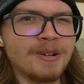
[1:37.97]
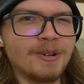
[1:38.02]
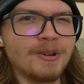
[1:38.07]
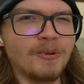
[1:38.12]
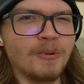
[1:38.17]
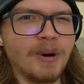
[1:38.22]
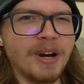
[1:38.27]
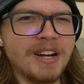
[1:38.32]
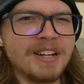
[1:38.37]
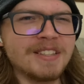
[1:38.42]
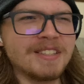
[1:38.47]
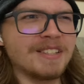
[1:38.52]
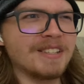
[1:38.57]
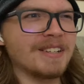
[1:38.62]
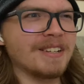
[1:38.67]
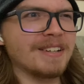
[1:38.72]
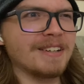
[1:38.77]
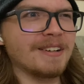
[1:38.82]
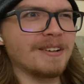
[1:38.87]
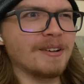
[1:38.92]
What?
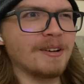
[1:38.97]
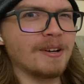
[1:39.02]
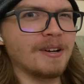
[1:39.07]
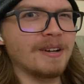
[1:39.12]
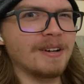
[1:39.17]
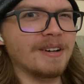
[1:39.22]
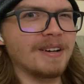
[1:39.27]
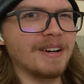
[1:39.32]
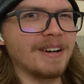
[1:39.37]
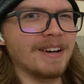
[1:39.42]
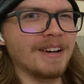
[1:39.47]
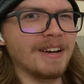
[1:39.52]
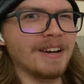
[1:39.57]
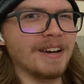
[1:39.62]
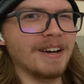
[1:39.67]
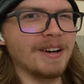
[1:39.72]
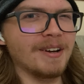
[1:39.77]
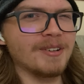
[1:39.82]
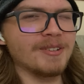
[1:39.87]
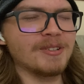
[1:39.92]

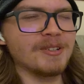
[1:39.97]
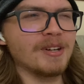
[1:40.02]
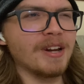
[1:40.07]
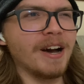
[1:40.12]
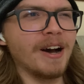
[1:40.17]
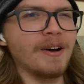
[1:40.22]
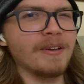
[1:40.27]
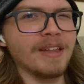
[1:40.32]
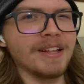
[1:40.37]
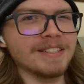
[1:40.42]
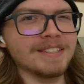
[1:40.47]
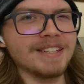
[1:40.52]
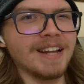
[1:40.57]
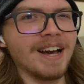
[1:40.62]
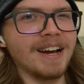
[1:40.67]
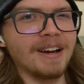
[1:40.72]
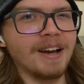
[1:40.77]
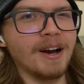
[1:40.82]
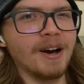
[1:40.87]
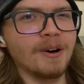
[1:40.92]
No, that's
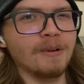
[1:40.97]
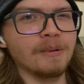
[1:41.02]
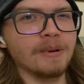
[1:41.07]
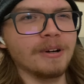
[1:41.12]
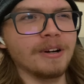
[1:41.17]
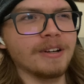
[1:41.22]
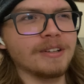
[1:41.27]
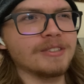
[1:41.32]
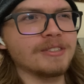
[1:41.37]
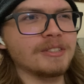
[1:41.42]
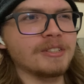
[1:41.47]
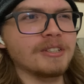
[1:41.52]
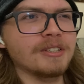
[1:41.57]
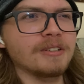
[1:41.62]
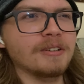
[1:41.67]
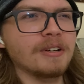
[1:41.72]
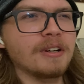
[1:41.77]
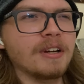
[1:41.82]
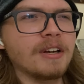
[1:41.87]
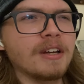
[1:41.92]
not how it works.
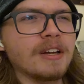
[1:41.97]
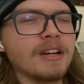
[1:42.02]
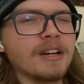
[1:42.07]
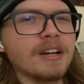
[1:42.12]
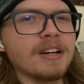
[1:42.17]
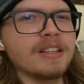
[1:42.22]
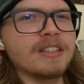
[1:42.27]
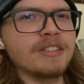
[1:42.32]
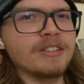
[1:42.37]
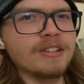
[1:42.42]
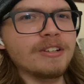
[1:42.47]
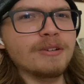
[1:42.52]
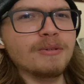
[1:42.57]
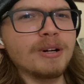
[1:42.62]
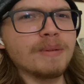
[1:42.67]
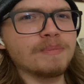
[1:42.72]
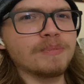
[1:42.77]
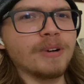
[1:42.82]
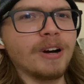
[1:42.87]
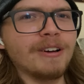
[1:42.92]
You
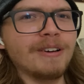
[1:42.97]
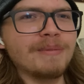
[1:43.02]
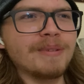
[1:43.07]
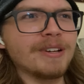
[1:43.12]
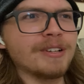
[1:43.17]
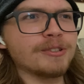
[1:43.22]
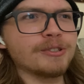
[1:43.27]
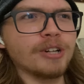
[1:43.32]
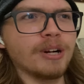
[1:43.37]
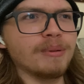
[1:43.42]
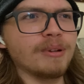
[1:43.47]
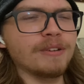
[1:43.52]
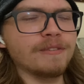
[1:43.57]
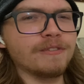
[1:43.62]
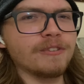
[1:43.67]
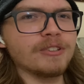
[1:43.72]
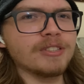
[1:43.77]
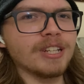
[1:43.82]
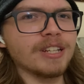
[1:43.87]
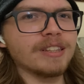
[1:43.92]
would probably be in trouble if
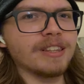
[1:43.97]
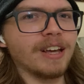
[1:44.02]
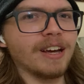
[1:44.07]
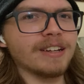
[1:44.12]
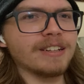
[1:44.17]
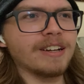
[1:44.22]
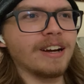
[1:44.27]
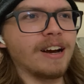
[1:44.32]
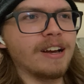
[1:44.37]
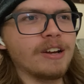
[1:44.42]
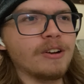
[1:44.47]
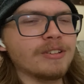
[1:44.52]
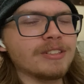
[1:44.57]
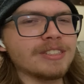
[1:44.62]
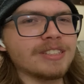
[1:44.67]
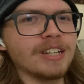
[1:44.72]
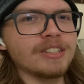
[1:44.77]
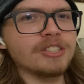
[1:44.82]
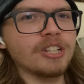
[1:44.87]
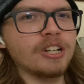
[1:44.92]
you did that, Caillou, at
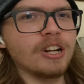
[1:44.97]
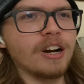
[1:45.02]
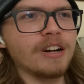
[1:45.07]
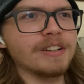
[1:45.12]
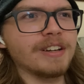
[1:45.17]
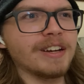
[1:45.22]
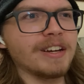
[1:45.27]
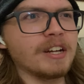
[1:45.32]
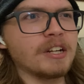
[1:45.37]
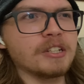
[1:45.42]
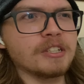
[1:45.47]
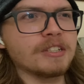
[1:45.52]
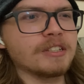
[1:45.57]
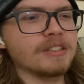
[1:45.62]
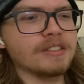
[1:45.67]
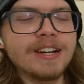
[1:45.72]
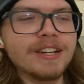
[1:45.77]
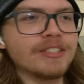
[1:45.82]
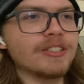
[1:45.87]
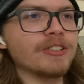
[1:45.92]
such a young age.
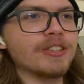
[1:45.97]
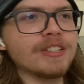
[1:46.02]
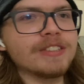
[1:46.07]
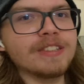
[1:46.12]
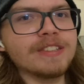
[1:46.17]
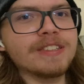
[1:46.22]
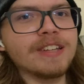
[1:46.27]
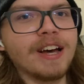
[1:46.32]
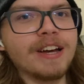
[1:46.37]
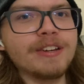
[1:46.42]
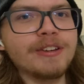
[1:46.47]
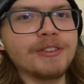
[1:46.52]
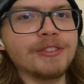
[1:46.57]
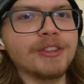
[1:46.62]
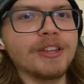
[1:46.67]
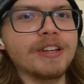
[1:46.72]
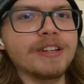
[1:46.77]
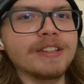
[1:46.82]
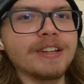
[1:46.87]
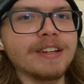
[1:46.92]
So this is how you
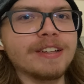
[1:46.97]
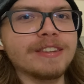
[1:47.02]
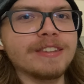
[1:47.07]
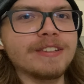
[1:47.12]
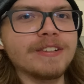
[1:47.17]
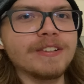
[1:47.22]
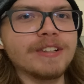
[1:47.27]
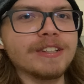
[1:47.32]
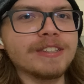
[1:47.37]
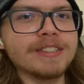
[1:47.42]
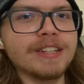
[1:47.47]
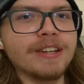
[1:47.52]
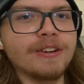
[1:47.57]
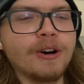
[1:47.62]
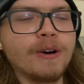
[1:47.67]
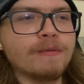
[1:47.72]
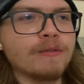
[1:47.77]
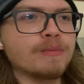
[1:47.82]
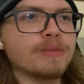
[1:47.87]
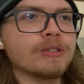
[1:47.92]
think that you could stay
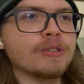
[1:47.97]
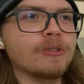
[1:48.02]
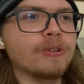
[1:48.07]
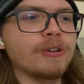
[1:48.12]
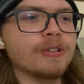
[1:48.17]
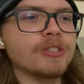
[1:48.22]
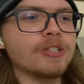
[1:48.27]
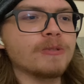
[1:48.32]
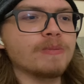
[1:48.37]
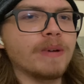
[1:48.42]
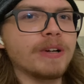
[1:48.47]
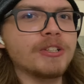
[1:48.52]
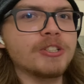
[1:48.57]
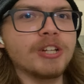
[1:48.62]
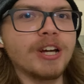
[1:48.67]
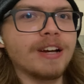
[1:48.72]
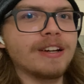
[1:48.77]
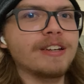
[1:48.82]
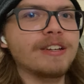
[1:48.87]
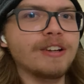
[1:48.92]
home from school just by
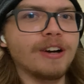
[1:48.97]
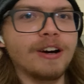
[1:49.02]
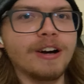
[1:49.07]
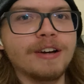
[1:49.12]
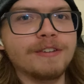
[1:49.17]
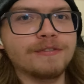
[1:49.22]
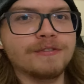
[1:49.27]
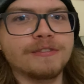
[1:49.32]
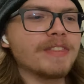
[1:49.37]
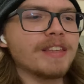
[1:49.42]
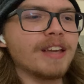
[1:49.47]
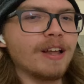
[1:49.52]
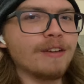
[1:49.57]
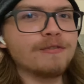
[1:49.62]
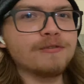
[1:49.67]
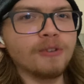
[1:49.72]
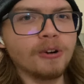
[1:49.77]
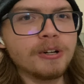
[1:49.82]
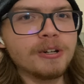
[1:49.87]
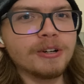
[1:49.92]
jacking off in
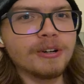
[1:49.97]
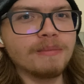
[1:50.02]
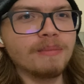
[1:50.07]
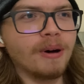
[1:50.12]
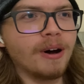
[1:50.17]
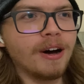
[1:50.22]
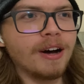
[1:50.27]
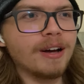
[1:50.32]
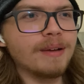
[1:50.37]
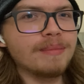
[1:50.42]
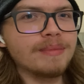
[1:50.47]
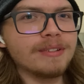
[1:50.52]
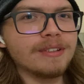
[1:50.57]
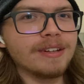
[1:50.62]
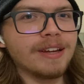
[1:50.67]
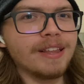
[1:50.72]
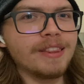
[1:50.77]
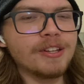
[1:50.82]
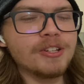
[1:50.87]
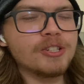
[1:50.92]
front of your mom?
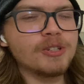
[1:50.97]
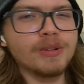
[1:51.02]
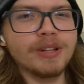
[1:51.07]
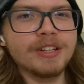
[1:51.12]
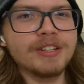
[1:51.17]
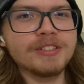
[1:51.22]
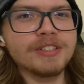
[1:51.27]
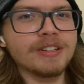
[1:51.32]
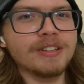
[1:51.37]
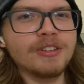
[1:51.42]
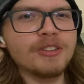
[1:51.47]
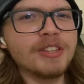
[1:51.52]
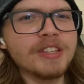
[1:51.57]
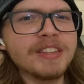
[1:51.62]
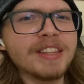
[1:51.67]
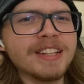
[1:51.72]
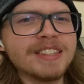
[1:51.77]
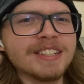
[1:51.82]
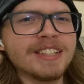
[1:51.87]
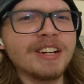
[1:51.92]
And then you think
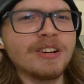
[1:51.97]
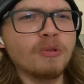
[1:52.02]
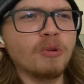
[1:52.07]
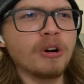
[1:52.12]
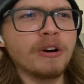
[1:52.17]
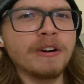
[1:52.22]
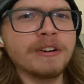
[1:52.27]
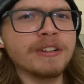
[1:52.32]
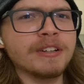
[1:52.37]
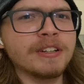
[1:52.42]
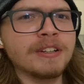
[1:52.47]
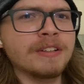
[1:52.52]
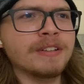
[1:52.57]
that's gonna work?